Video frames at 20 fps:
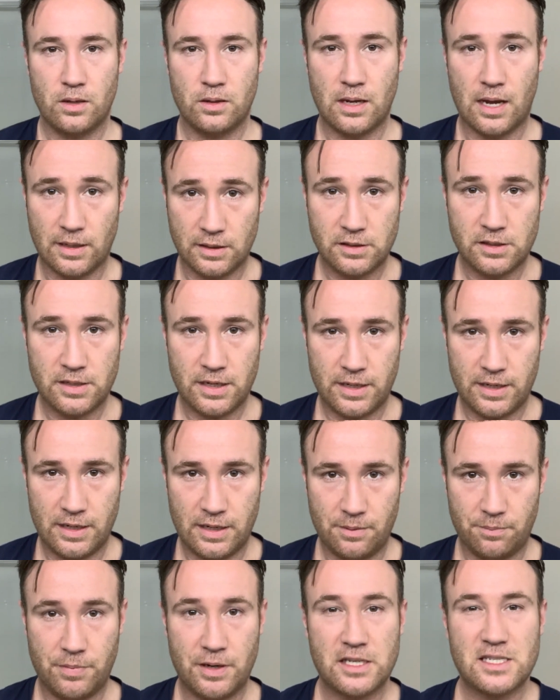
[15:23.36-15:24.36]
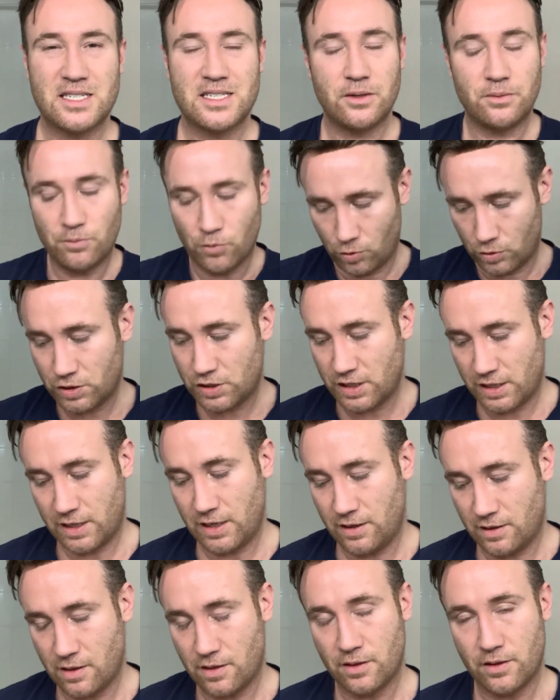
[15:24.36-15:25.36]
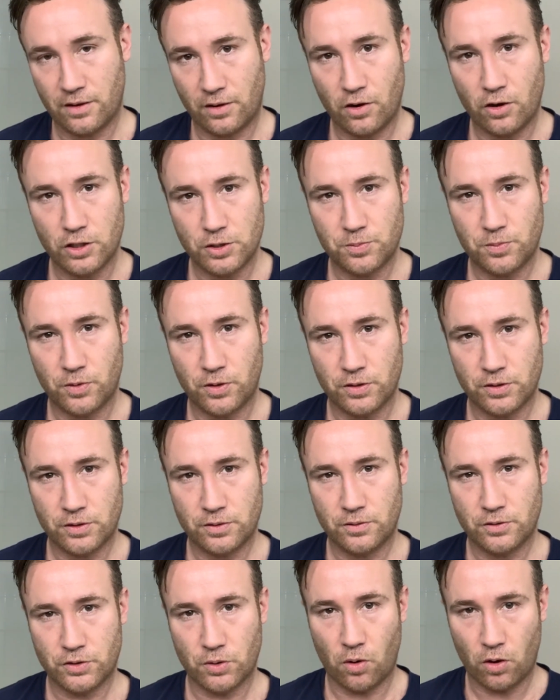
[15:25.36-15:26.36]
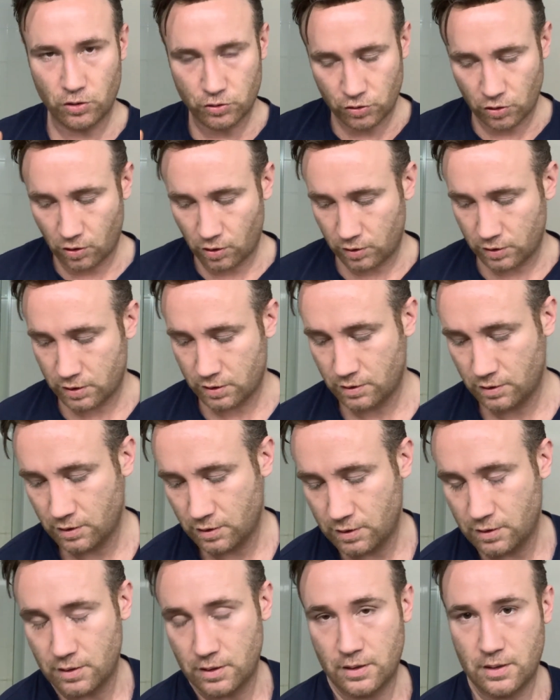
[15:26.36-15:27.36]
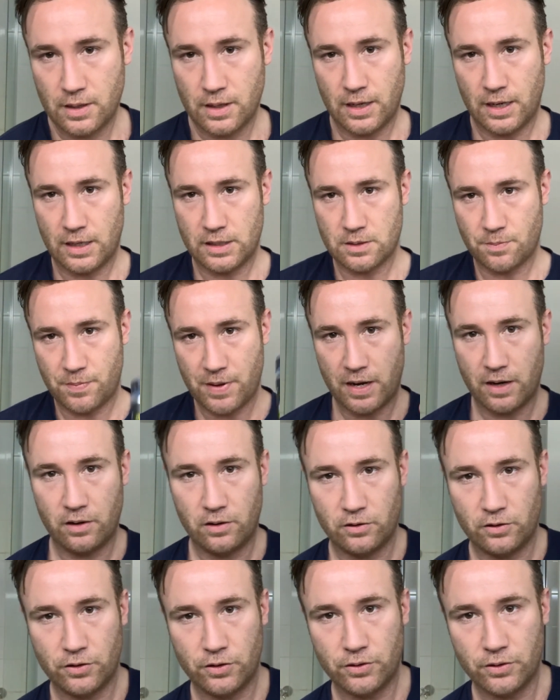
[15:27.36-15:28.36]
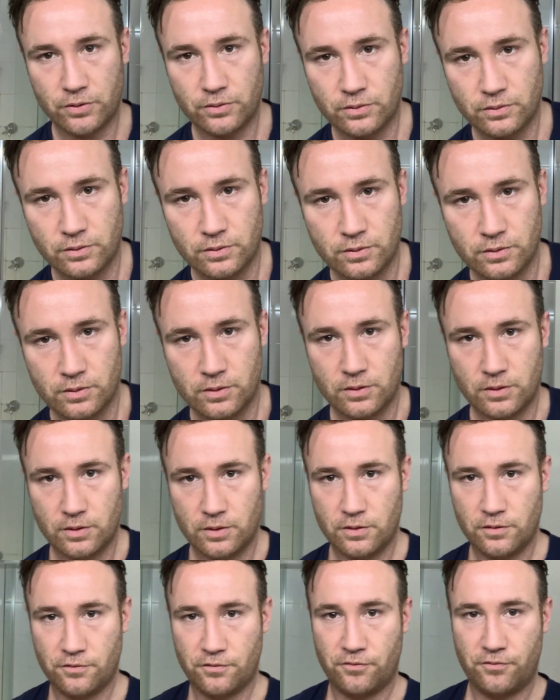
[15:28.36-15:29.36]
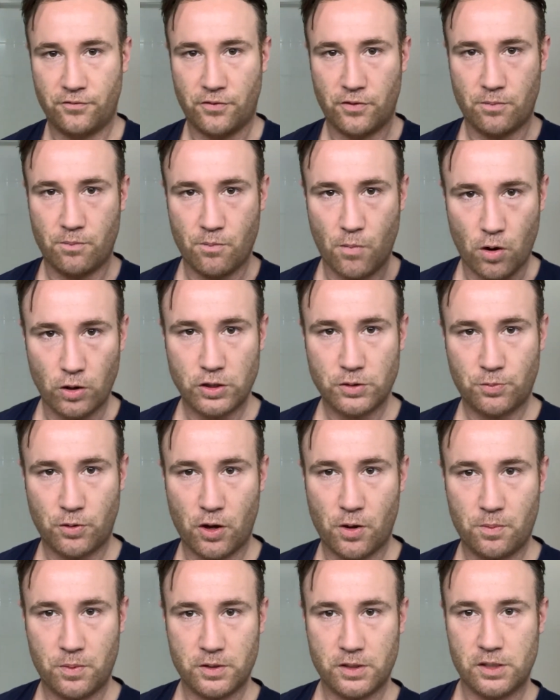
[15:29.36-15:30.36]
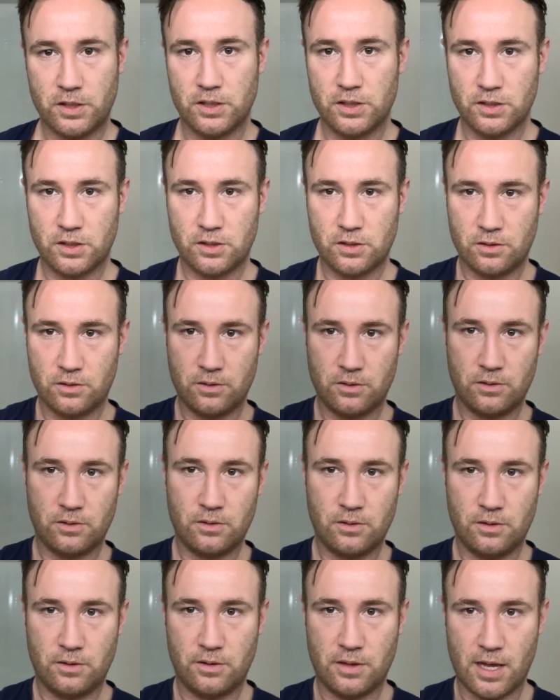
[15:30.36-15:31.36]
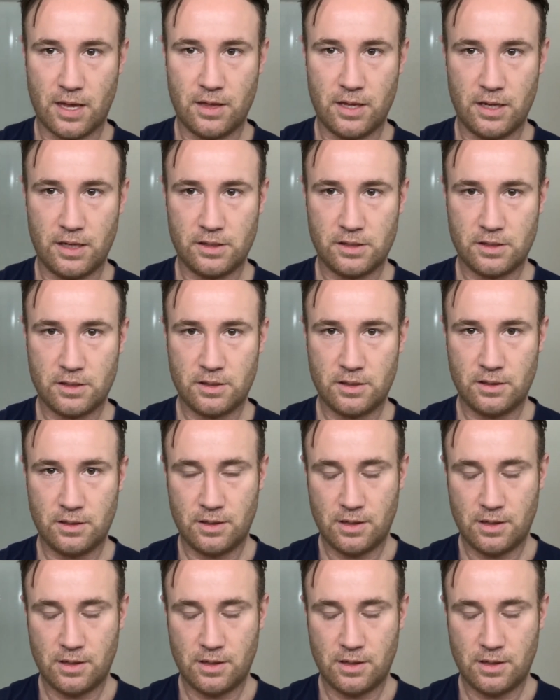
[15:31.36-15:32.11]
unsticky, but it's still more sticky than the Ghost Bond. So Ultra Hold is a better glue for most purposes than this.